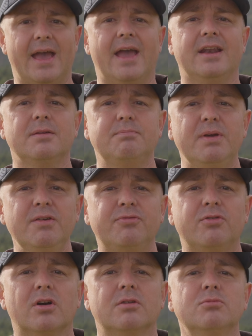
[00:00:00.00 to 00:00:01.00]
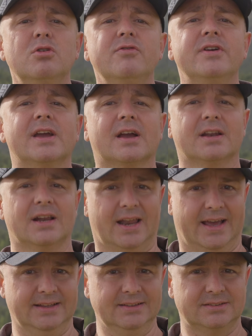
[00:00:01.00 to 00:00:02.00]
and before moving the
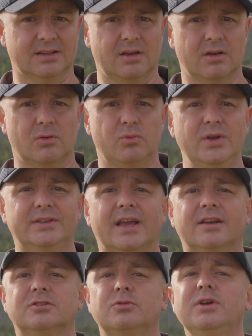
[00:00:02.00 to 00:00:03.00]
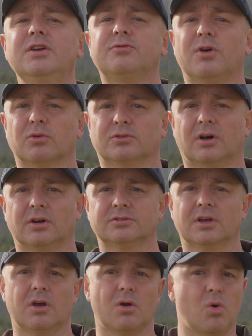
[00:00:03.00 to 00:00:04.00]
lens, we take 3
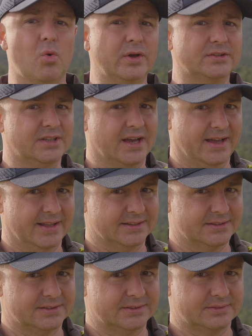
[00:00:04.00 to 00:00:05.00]
photos with the hand.